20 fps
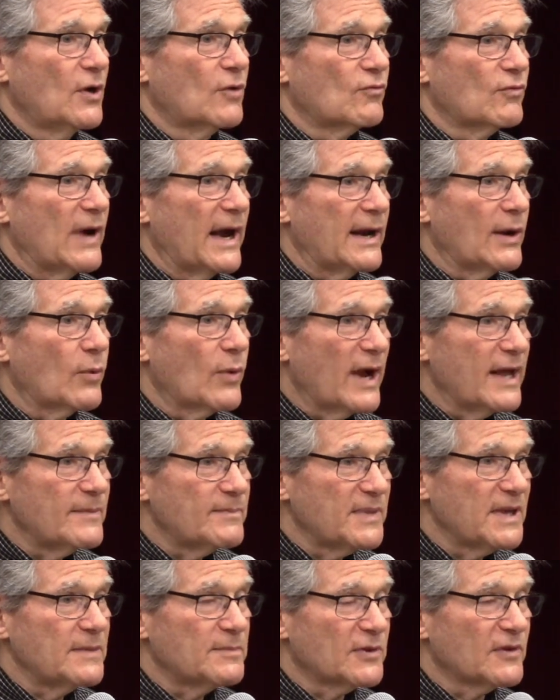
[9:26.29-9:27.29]
Right away,
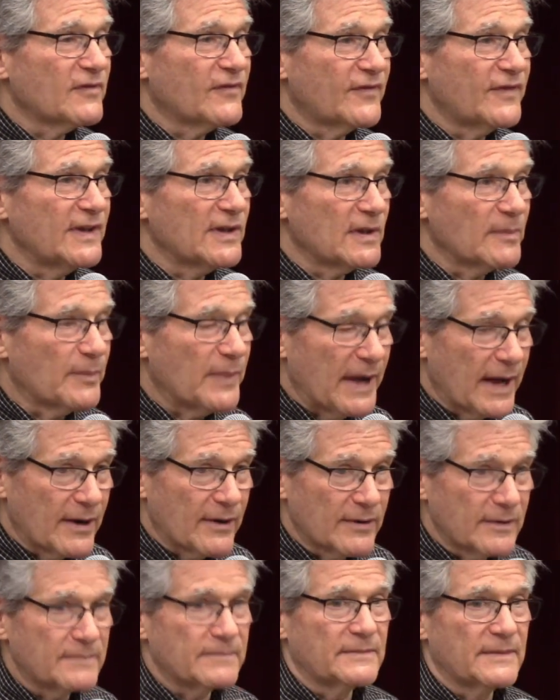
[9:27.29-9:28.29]
people feel
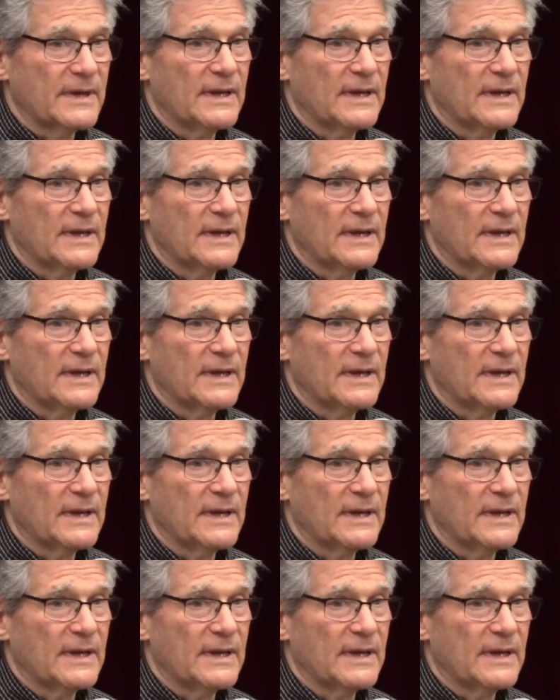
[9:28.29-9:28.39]
better